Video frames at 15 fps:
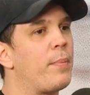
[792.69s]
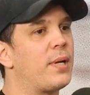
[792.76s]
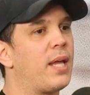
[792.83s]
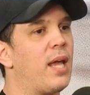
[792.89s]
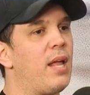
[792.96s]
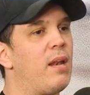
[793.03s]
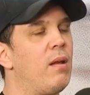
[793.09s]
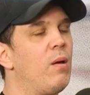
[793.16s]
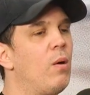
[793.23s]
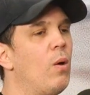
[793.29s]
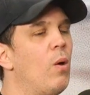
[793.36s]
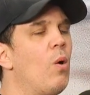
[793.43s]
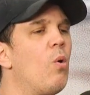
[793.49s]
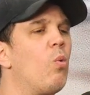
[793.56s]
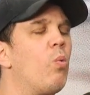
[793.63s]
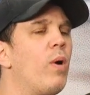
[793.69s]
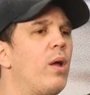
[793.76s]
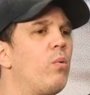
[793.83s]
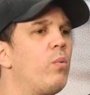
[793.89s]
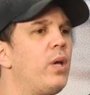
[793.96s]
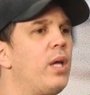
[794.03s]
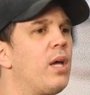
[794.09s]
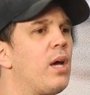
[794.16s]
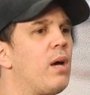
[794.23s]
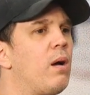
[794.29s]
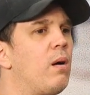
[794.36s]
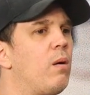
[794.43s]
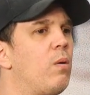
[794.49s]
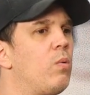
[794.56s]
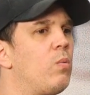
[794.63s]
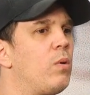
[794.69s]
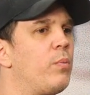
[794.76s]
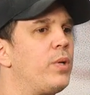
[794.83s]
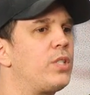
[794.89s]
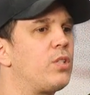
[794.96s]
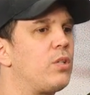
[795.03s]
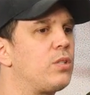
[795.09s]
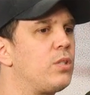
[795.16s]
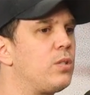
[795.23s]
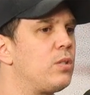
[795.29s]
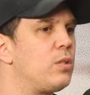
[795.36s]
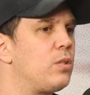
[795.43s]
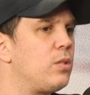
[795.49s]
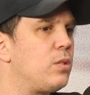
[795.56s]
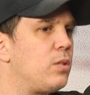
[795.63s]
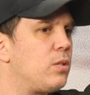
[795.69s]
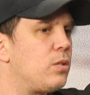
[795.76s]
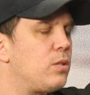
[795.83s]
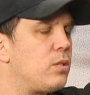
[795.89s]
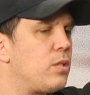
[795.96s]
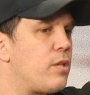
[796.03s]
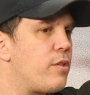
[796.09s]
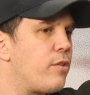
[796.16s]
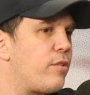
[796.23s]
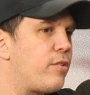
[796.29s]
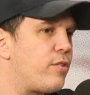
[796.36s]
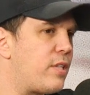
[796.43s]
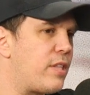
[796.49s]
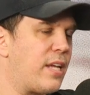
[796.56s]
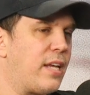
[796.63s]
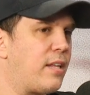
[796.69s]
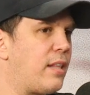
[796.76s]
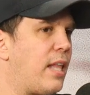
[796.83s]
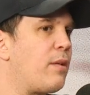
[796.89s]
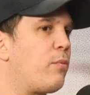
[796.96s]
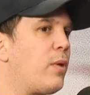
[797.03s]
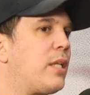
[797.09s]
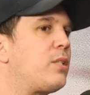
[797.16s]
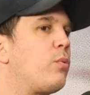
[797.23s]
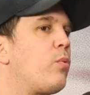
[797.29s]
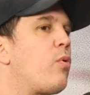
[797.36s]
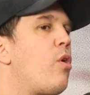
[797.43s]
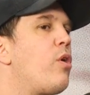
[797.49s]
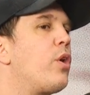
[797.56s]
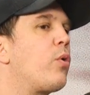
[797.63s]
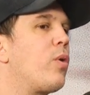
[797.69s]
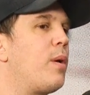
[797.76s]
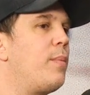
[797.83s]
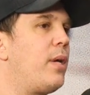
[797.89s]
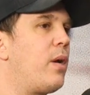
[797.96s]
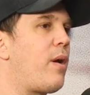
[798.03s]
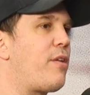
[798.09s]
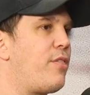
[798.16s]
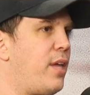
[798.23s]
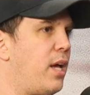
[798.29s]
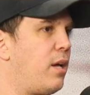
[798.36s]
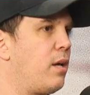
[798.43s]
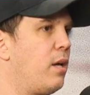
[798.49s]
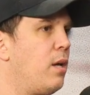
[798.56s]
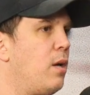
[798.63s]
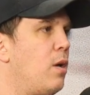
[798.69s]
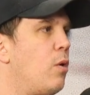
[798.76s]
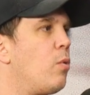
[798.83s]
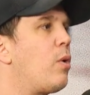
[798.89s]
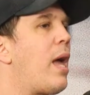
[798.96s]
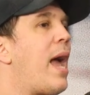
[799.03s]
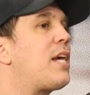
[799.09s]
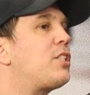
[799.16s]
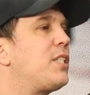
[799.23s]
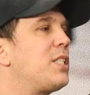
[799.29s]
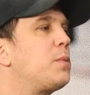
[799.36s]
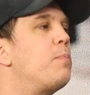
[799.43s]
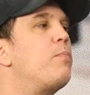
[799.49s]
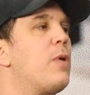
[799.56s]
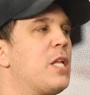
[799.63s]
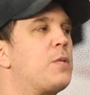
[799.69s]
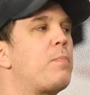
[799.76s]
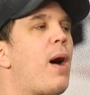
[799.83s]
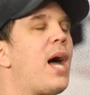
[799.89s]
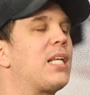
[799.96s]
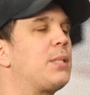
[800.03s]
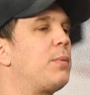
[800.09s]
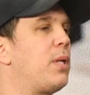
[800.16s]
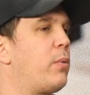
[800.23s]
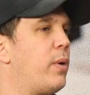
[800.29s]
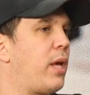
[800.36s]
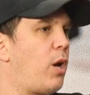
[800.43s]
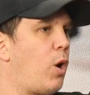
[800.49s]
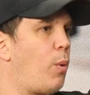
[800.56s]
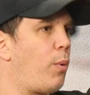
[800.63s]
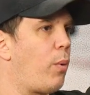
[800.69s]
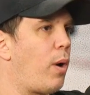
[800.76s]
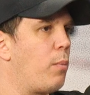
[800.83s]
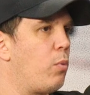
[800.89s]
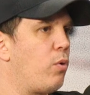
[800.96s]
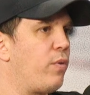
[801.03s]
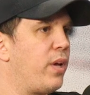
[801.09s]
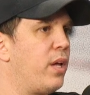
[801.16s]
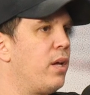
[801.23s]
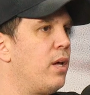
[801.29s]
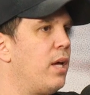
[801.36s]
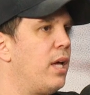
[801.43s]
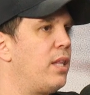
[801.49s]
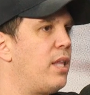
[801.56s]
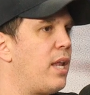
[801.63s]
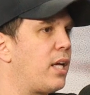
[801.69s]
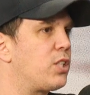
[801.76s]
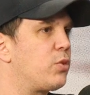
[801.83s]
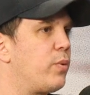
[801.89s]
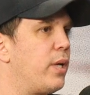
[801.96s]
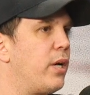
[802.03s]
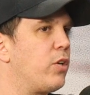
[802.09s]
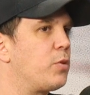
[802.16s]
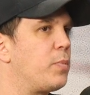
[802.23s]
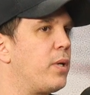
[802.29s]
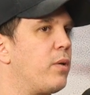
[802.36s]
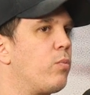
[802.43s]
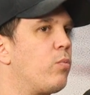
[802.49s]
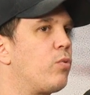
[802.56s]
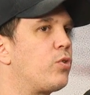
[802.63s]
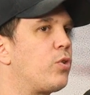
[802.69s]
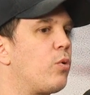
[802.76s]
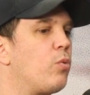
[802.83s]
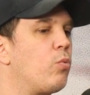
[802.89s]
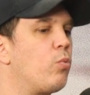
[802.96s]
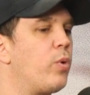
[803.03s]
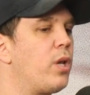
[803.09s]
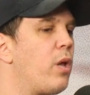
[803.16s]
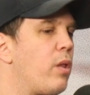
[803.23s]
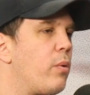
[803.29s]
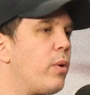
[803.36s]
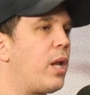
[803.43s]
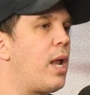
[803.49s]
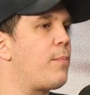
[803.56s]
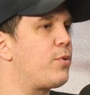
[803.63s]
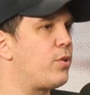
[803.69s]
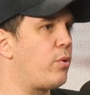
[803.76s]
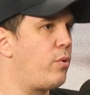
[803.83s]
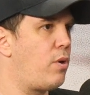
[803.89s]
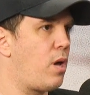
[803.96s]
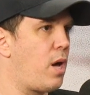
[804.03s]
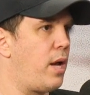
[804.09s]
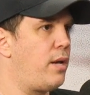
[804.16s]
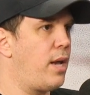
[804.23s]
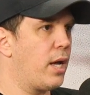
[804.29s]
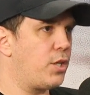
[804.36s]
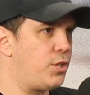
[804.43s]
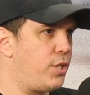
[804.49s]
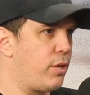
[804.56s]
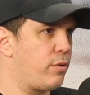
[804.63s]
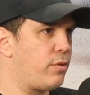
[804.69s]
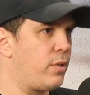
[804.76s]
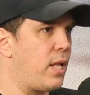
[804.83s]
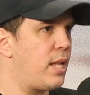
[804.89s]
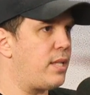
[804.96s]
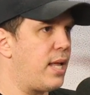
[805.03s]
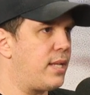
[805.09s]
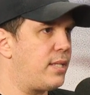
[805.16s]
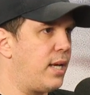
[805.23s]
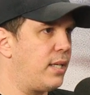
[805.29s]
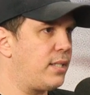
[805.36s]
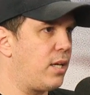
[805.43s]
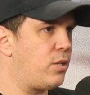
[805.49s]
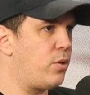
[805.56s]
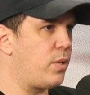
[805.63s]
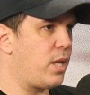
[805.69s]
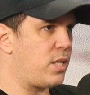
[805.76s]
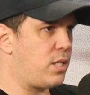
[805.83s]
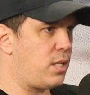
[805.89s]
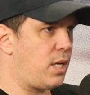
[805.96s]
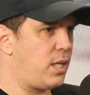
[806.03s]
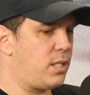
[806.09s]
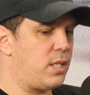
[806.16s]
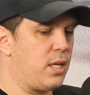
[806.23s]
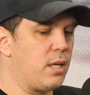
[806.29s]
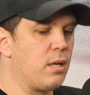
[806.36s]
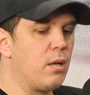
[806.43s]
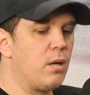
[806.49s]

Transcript: But Ken, when we start to think, we're all in agreement here, I think. Well, Ash thinks it's possible that we get an Obi-Wan movie in the next 3 years. But so we know that we're going to Episode 9 next year. So that takes out 2019.